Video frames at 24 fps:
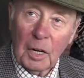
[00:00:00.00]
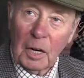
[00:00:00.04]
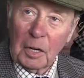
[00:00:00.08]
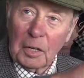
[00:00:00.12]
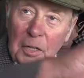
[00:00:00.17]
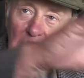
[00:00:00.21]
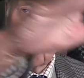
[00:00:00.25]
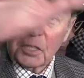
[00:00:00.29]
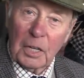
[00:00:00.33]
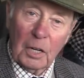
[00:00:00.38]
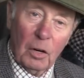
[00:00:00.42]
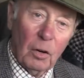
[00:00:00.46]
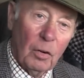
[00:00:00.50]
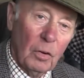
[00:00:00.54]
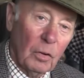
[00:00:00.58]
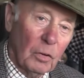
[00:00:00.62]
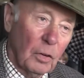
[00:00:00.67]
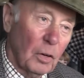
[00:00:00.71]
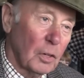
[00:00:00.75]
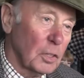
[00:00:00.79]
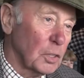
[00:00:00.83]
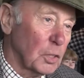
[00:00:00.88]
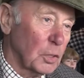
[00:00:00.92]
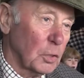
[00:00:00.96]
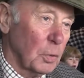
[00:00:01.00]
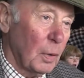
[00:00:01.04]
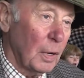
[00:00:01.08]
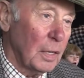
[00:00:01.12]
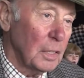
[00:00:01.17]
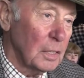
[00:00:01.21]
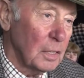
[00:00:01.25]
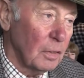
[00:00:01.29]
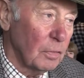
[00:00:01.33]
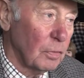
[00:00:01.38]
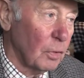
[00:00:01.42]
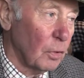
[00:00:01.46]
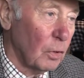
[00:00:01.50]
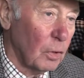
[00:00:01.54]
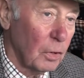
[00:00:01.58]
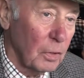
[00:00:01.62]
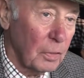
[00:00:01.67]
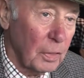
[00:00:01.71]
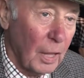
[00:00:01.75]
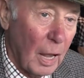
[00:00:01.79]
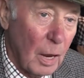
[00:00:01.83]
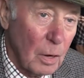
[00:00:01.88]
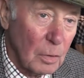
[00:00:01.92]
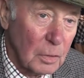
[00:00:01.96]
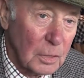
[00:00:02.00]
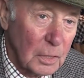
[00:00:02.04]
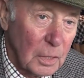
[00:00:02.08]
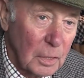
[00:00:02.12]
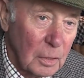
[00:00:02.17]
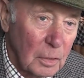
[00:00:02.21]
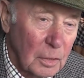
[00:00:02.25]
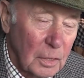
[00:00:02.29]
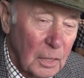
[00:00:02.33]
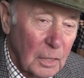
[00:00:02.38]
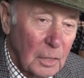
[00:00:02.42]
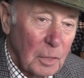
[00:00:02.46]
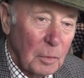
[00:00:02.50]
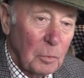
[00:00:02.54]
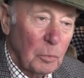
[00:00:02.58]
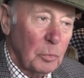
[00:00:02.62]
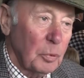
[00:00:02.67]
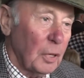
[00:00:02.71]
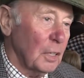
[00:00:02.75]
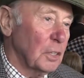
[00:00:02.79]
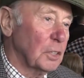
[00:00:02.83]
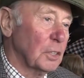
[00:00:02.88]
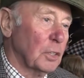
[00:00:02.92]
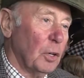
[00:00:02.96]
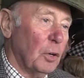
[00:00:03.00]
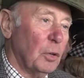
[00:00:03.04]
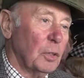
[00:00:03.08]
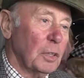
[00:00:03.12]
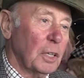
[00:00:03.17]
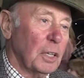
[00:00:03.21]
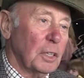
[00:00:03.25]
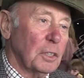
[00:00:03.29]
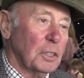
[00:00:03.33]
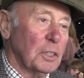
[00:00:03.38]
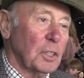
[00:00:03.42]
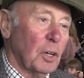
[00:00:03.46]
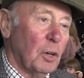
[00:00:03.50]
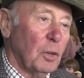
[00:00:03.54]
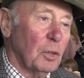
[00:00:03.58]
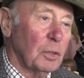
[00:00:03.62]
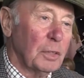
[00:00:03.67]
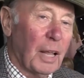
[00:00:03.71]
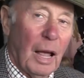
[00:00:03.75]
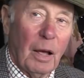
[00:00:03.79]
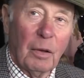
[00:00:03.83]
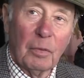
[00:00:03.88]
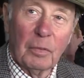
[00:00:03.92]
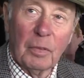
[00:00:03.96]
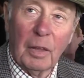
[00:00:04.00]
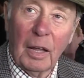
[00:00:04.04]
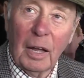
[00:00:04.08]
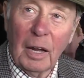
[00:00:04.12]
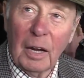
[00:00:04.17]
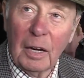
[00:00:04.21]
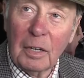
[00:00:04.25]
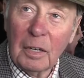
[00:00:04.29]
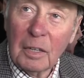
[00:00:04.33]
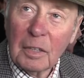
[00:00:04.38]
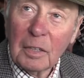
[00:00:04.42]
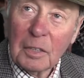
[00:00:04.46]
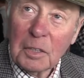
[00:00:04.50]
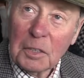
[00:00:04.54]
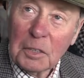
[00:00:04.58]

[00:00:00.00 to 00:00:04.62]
and you see all those 24,000 Prestonians all down there